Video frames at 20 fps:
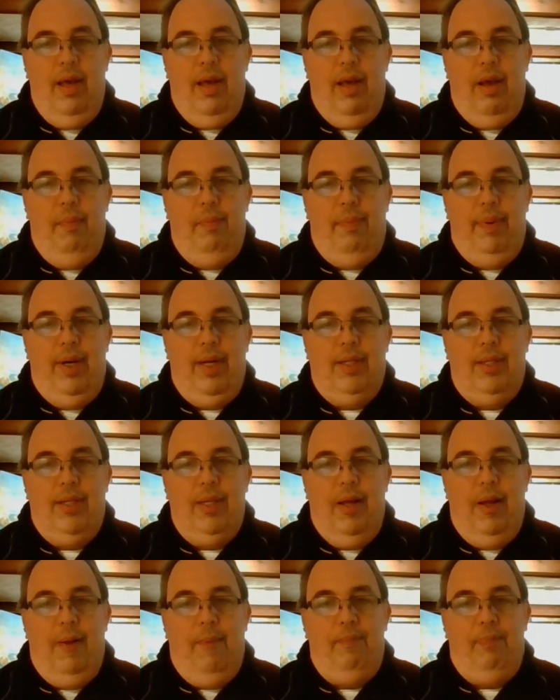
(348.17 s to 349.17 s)

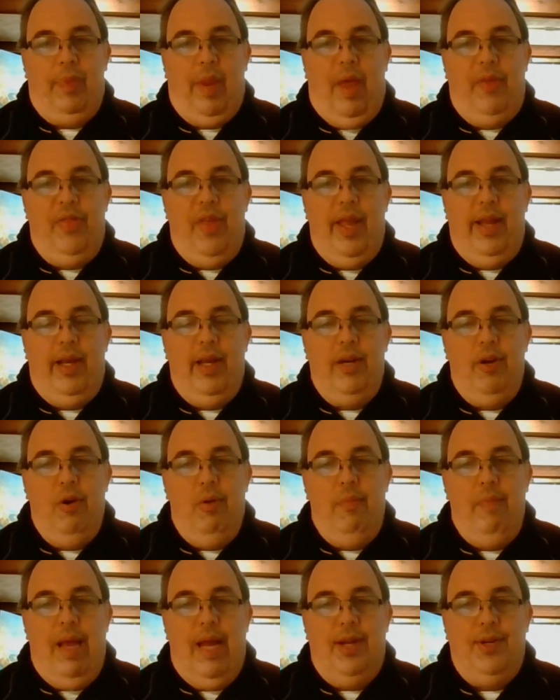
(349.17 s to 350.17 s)
But I think in your
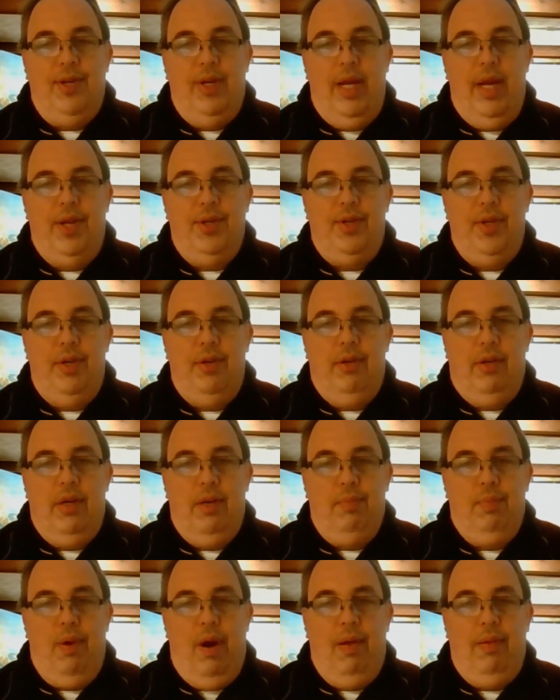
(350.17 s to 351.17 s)
imagination, you
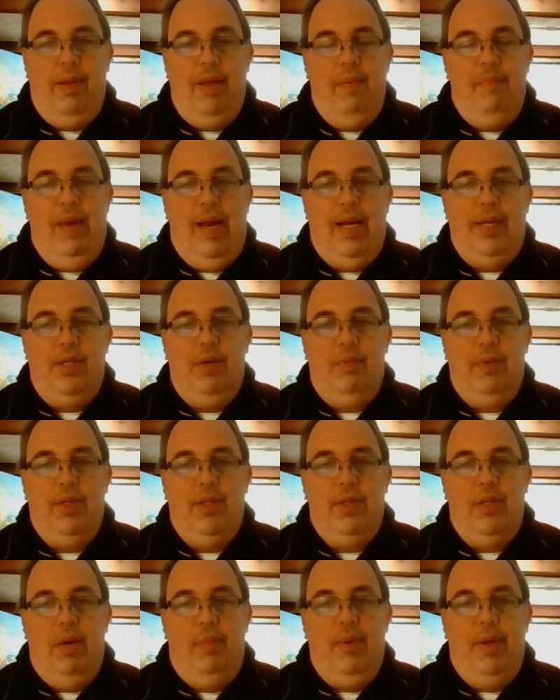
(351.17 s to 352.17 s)
can probably imagine what
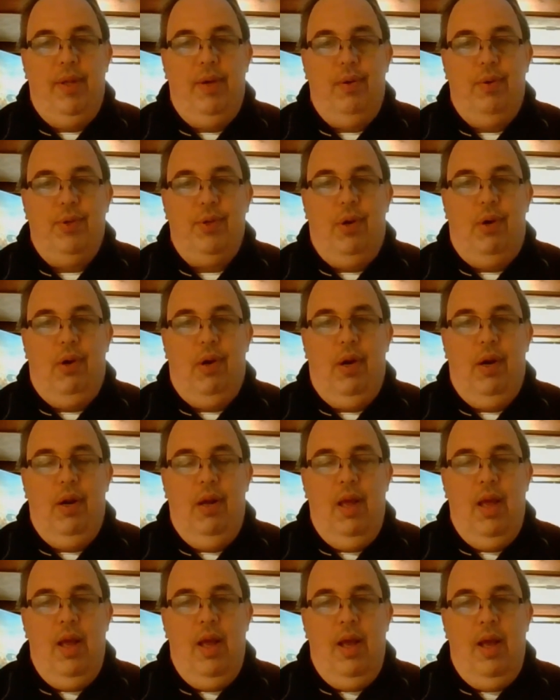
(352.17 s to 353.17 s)
some of those are.
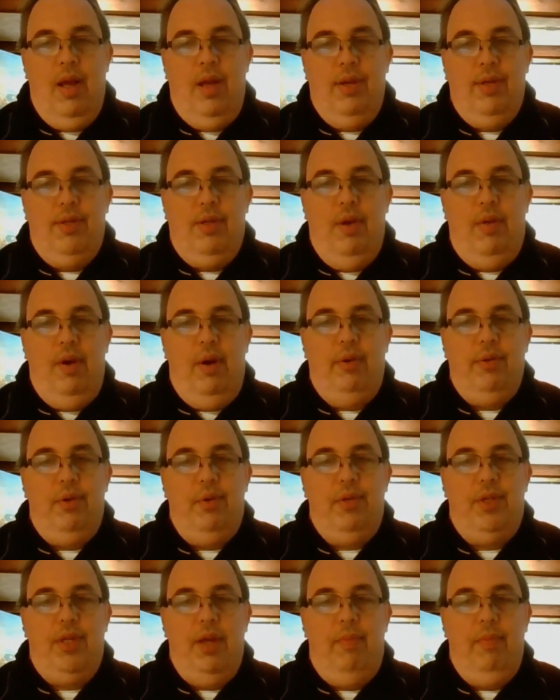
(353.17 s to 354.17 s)
So those
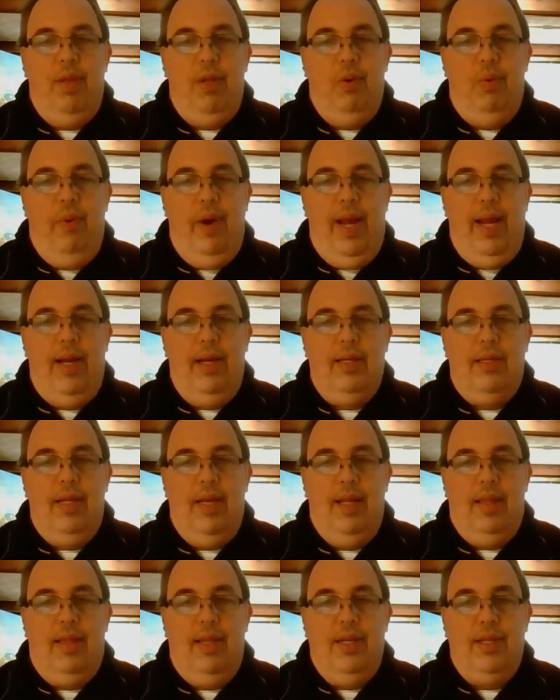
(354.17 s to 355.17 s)
are some of the ways
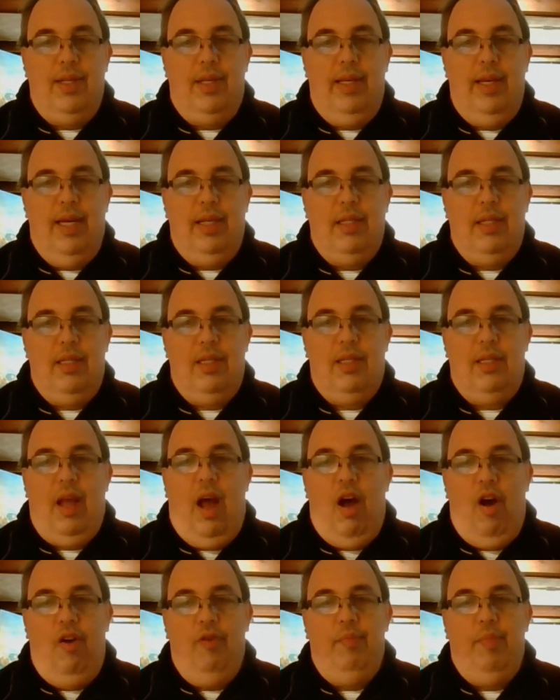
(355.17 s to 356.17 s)
that this gets
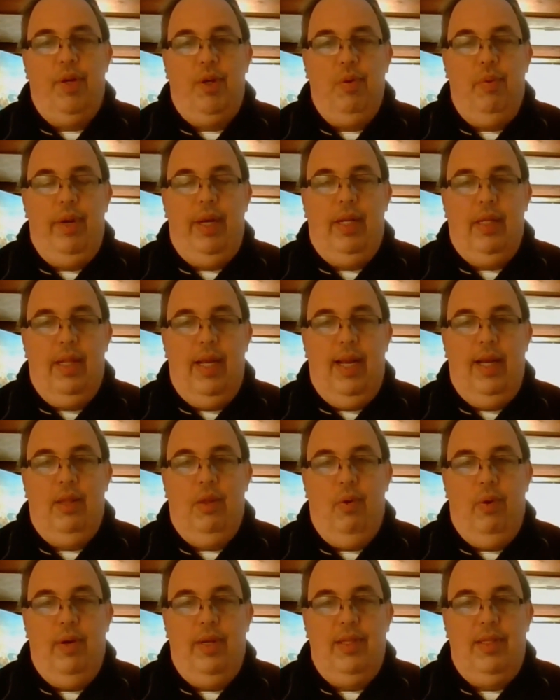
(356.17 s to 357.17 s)
solved between
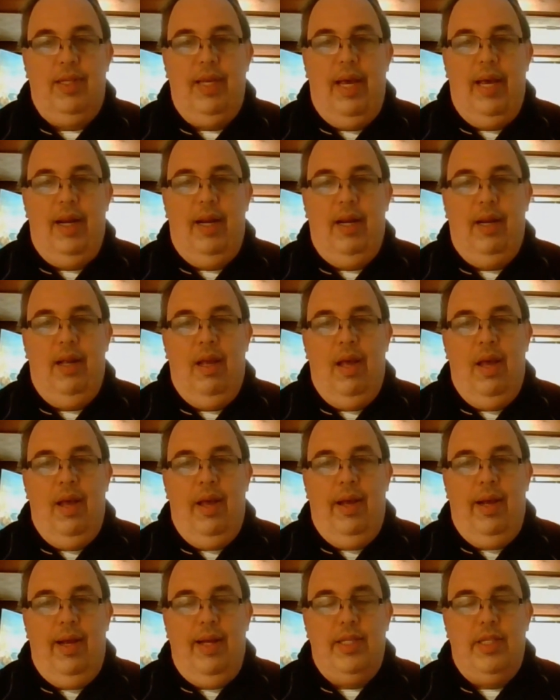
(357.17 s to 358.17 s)
landlord and tenant.
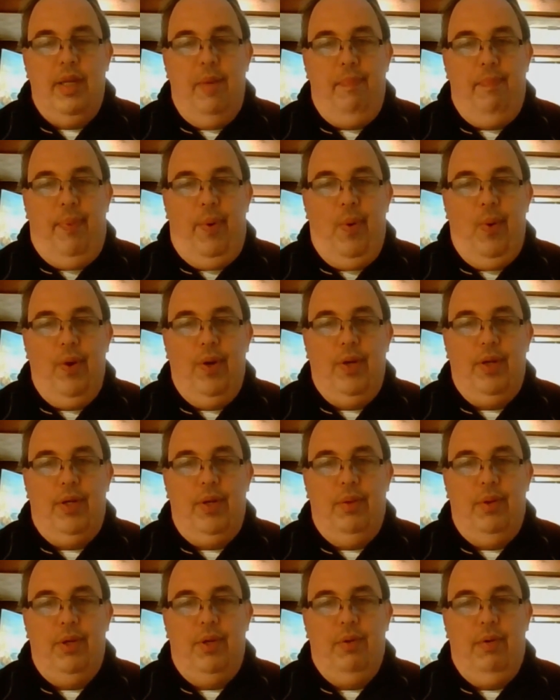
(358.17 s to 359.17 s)
It's important
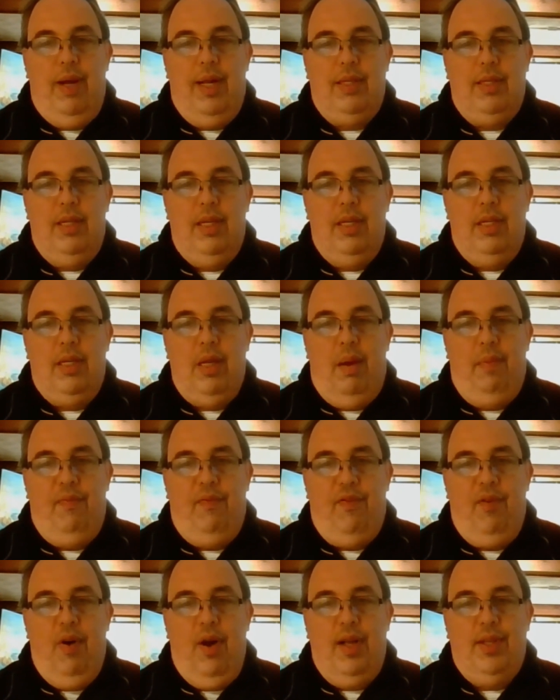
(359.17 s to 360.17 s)
to address this up
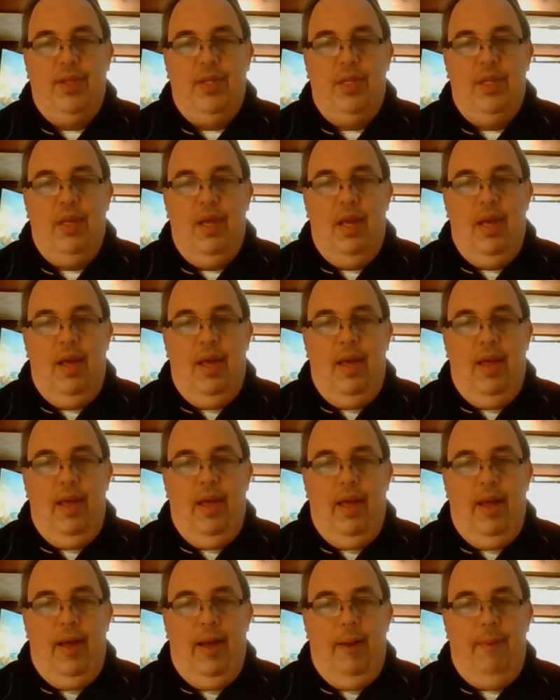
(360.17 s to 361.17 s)
front.
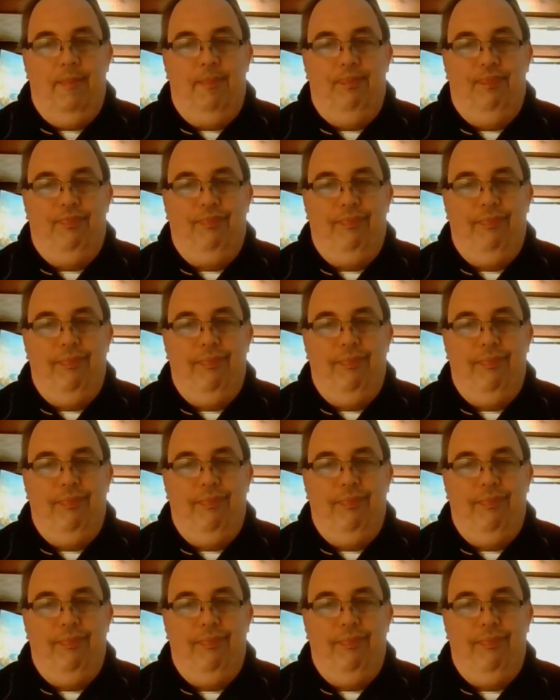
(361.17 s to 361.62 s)
As